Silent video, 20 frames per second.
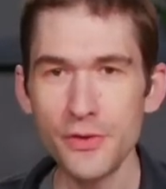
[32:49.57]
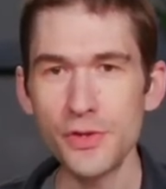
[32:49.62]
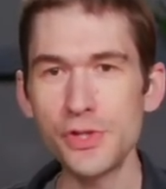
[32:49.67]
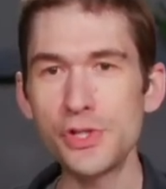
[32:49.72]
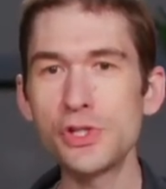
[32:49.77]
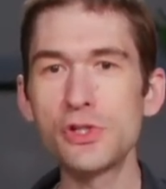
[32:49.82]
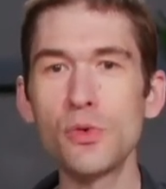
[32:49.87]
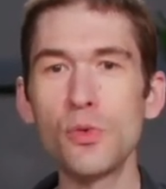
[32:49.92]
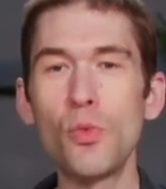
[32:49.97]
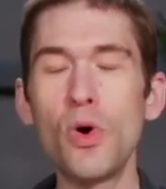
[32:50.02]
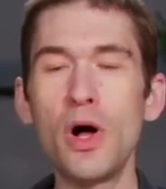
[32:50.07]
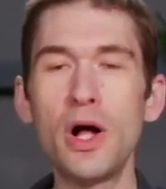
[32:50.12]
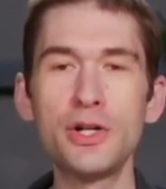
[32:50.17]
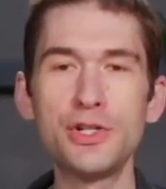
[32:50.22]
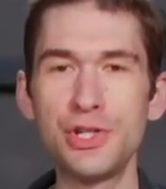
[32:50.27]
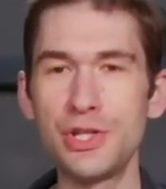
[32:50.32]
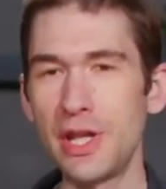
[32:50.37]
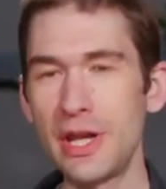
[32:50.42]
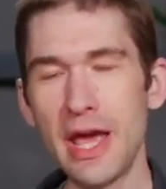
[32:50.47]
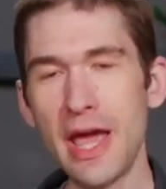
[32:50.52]
This is a
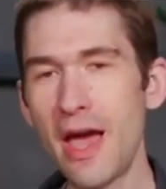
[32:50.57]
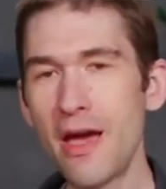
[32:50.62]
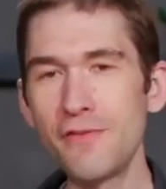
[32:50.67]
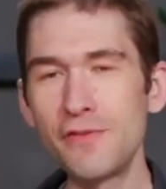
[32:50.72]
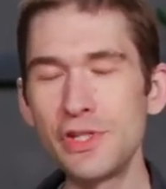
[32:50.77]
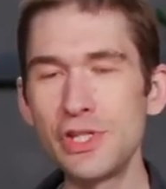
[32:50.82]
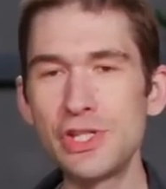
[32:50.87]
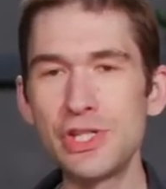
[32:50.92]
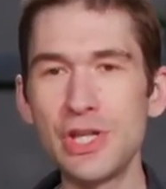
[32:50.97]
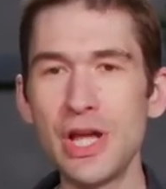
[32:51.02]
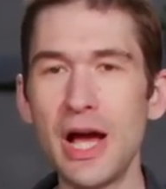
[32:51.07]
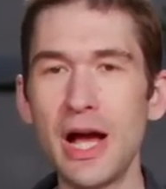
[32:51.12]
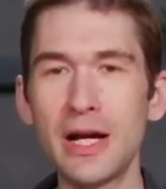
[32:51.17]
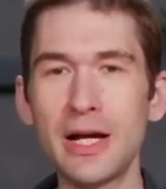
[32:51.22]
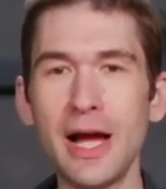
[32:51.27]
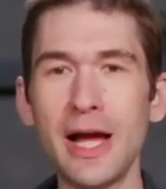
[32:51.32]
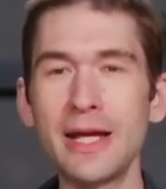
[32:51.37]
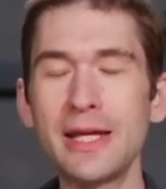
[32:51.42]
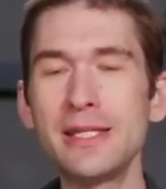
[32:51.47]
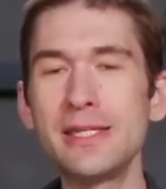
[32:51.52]
watch that I have in
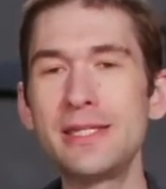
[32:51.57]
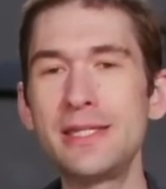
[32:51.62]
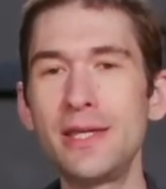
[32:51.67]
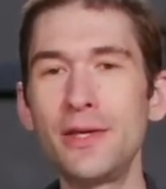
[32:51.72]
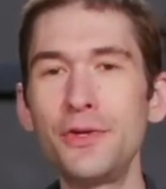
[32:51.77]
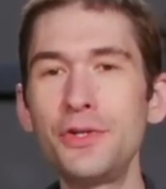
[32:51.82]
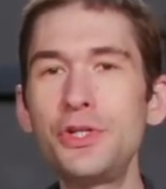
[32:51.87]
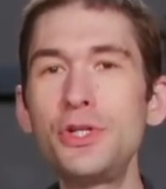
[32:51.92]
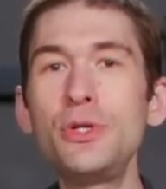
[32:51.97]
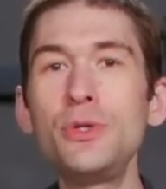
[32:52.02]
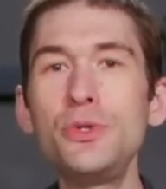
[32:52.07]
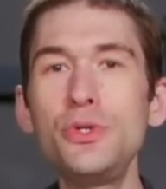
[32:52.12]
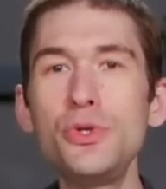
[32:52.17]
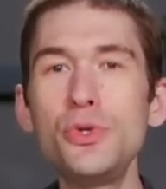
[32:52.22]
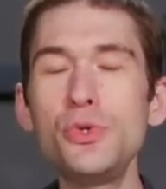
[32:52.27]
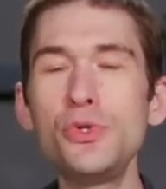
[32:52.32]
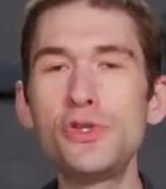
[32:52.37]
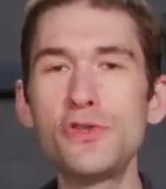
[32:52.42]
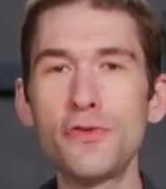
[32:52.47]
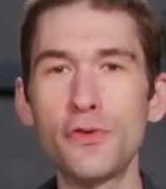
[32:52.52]
stock. I can sell it to you
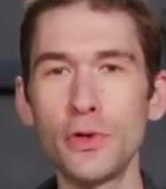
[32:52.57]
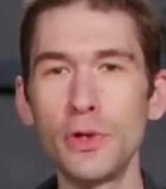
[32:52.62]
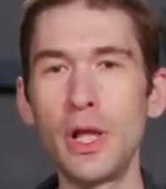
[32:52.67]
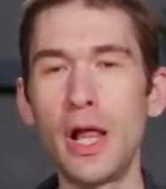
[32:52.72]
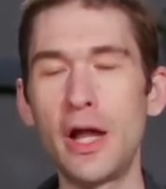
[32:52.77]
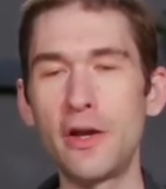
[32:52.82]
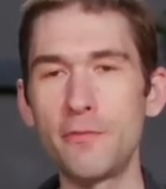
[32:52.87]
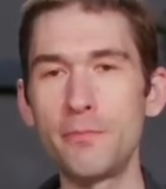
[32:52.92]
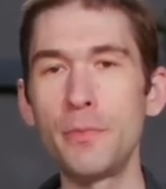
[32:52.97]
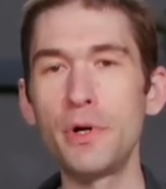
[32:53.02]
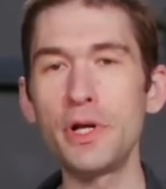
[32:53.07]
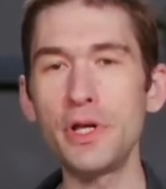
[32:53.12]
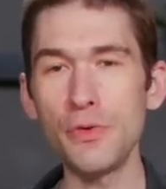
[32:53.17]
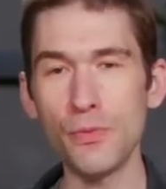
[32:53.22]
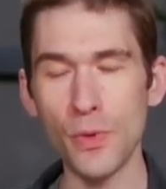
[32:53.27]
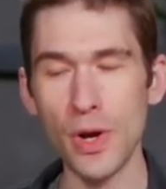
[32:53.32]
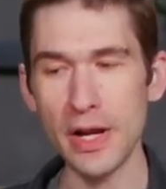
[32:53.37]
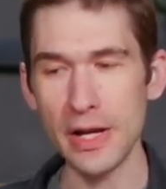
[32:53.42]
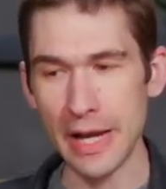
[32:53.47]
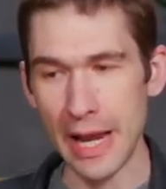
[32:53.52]
used for a lot of money
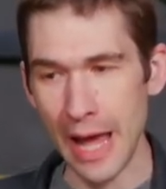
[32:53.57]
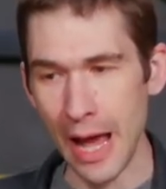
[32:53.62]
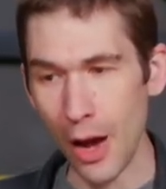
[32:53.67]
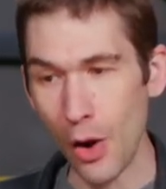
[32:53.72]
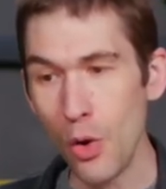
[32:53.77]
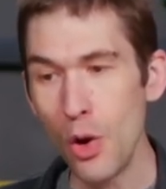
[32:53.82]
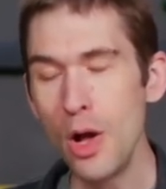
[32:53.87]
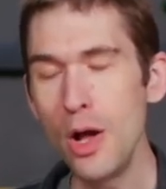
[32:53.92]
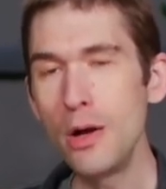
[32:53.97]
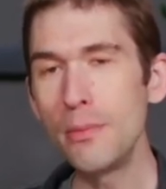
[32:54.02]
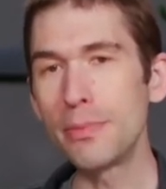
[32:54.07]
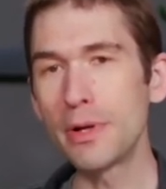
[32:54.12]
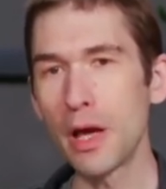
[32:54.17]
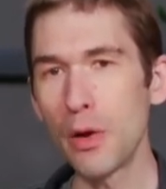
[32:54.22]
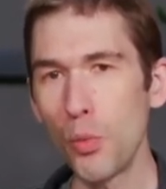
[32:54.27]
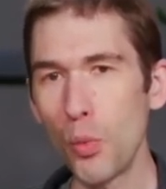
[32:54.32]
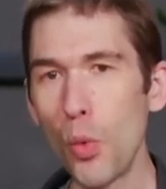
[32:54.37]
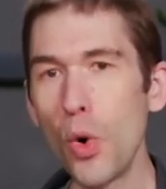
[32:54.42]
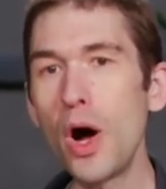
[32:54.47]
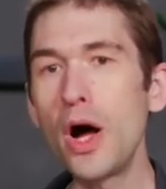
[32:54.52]
right now, but
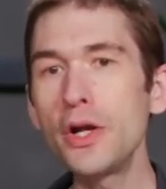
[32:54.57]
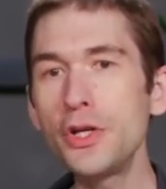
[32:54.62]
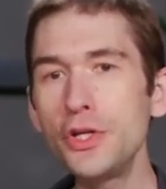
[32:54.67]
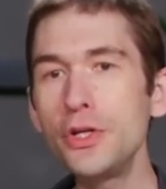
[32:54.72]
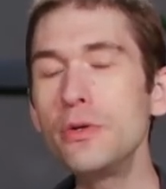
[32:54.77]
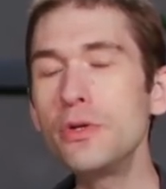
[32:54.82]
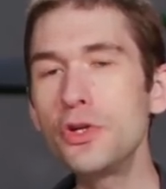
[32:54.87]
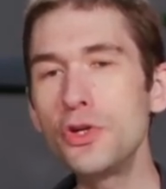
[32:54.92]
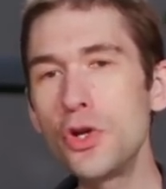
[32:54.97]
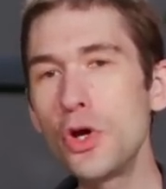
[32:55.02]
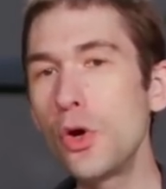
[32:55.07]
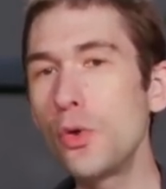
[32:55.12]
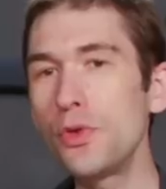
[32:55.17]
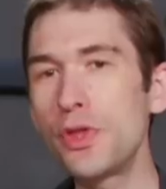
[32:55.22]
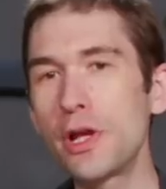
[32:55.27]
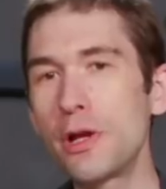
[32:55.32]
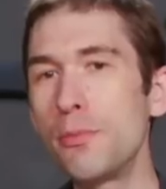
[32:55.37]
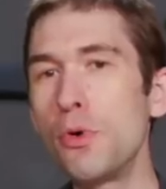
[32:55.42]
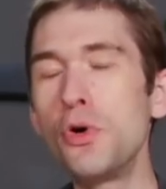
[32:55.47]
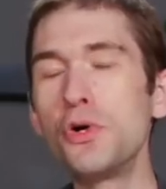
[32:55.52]
I want you to know
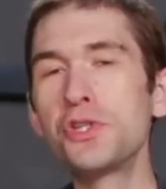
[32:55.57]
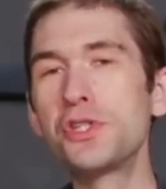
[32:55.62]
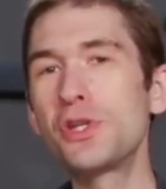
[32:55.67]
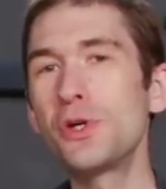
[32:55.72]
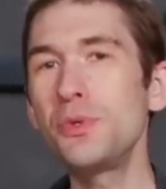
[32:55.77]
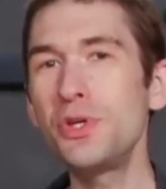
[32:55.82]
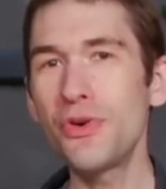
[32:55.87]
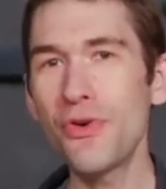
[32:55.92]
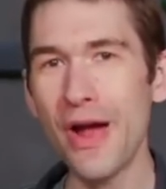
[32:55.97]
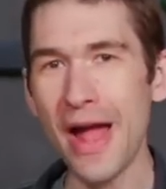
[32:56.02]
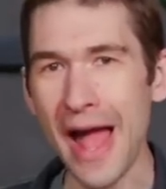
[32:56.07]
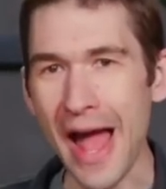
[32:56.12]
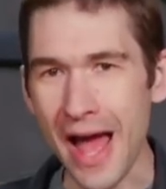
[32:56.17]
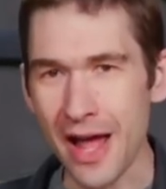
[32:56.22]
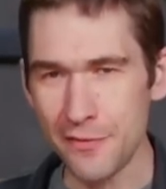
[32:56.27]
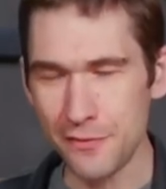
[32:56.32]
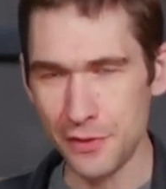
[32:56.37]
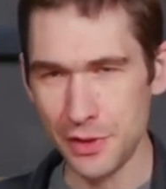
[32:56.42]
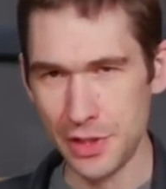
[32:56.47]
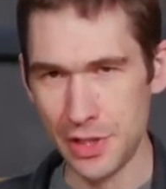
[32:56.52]
that I'm also your
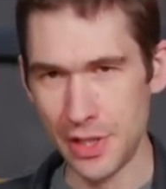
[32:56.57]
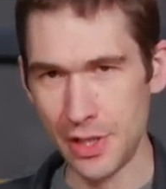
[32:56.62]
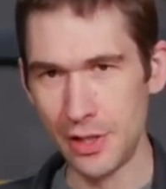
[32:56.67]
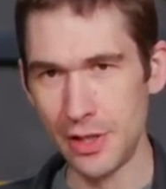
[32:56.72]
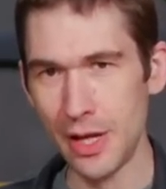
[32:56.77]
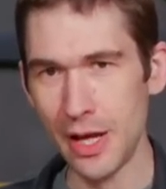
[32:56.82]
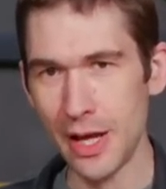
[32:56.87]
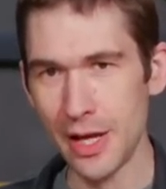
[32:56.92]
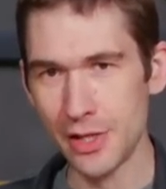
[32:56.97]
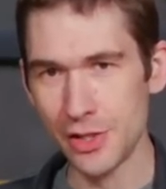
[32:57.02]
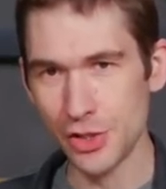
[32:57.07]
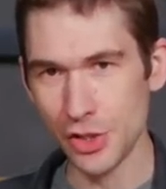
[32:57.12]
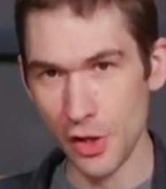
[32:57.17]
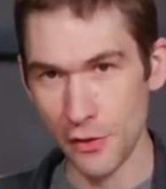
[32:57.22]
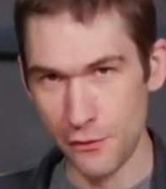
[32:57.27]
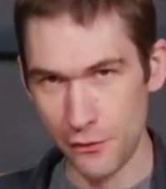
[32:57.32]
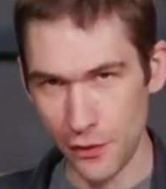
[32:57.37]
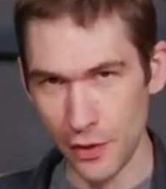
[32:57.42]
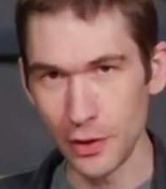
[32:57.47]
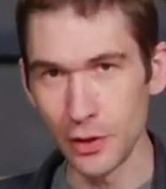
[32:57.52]
advocate as
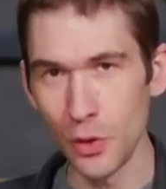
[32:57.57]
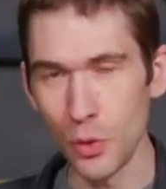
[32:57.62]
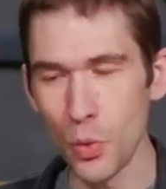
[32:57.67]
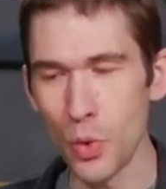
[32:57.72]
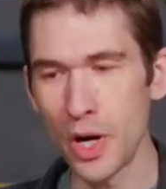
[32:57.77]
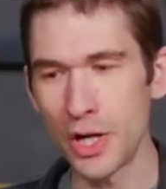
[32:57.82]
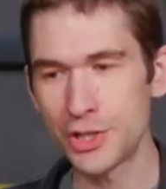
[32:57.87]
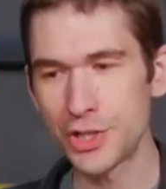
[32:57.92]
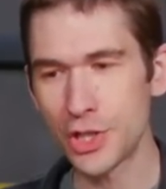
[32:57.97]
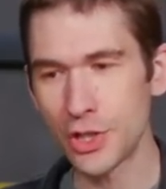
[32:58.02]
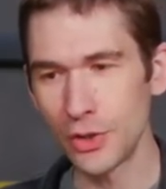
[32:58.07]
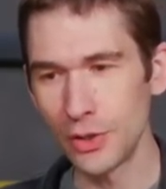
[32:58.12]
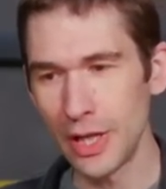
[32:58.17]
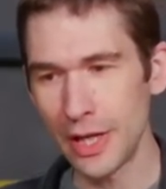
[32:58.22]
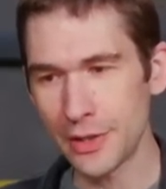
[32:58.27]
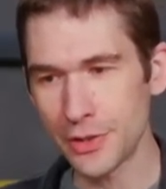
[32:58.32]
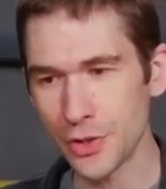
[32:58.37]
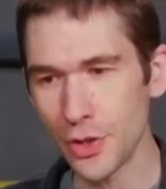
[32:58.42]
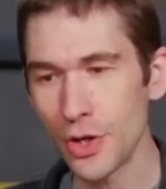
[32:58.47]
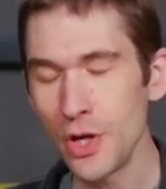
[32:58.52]
a fellow watch
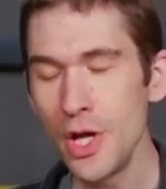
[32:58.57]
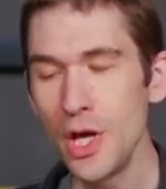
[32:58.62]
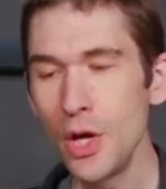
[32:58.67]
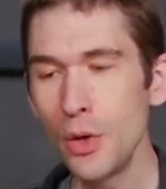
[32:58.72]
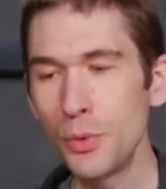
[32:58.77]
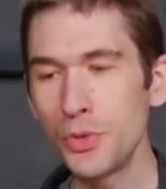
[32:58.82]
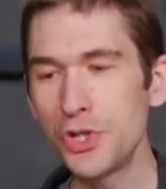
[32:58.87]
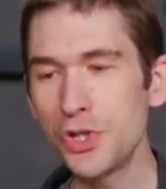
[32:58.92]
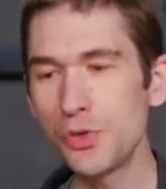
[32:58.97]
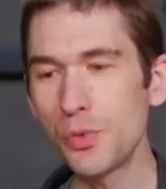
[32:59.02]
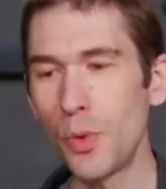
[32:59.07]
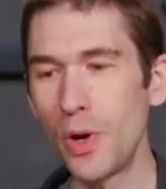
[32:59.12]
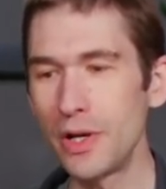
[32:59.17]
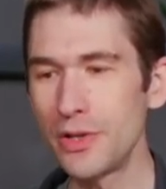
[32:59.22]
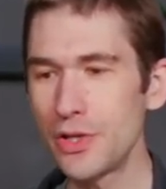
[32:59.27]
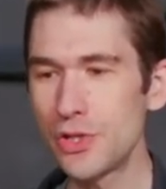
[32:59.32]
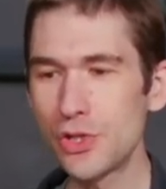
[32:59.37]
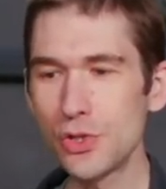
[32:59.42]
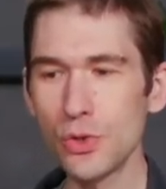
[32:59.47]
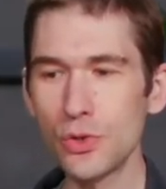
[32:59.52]
collector, which is
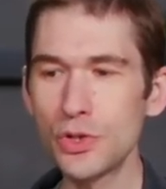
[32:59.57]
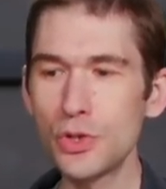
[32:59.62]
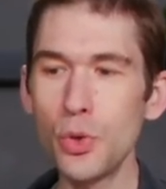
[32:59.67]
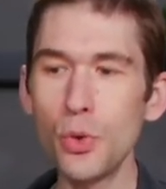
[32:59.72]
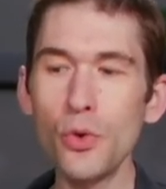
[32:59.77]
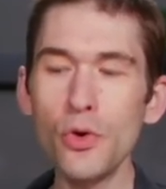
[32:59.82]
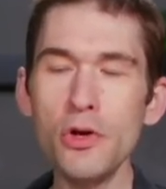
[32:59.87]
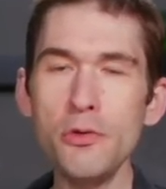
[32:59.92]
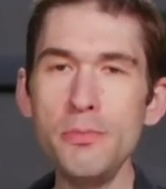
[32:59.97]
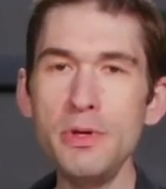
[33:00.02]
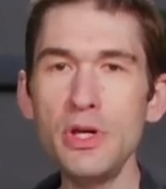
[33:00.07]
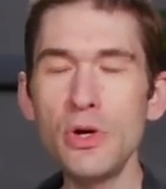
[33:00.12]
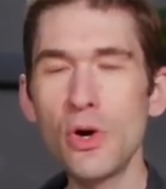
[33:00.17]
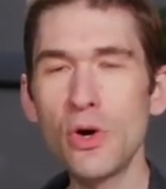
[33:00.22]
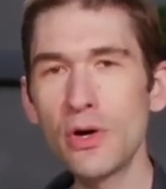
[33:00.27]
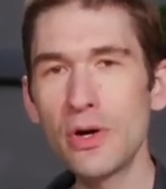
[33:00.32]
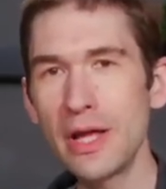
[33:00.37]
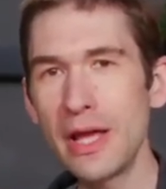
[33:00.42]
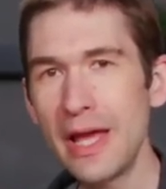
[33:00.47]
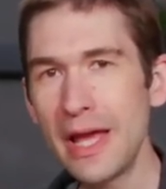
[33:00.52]
why the Sartori
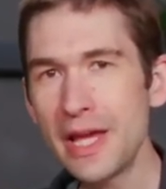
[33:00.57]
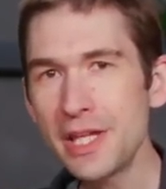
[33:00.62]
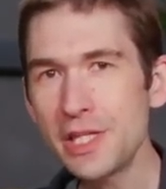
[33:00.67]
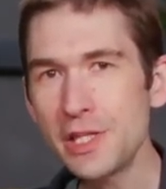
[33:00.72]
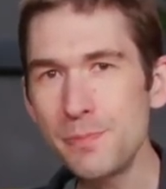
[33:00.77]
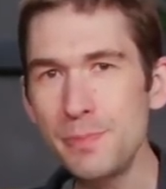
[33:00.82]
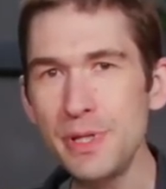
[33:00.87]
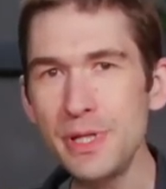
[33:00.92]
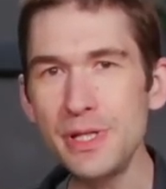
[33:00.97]
Biard S